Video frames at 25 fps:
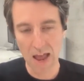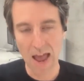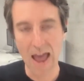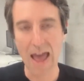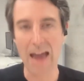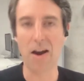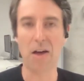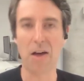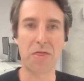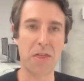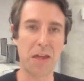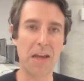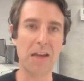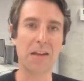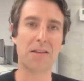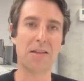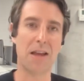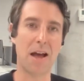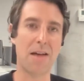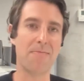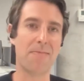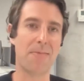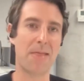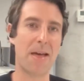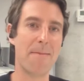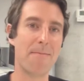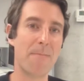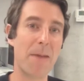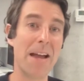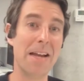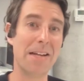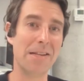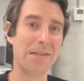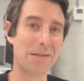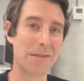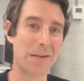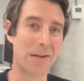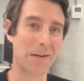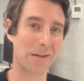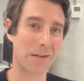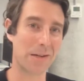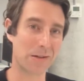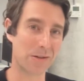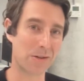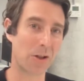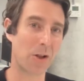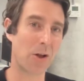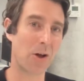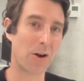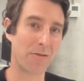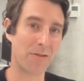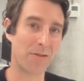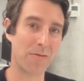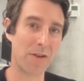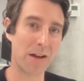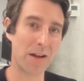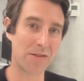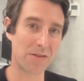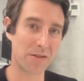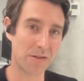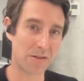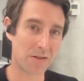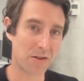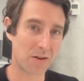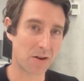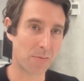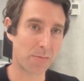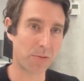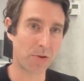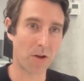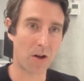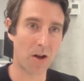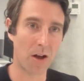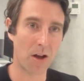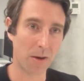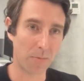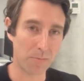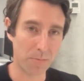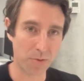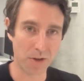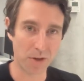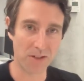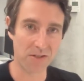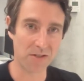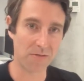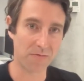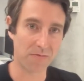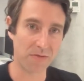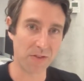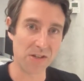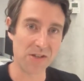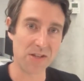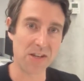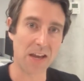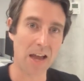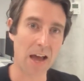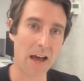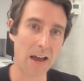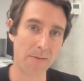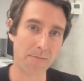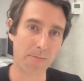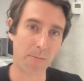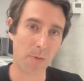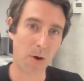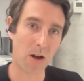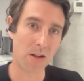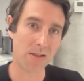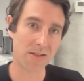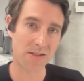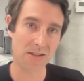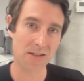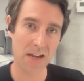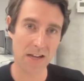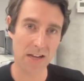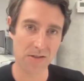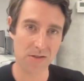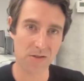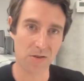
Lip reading: And I think that means that there's a lot of investors that are applying a pretty sophisticated mindset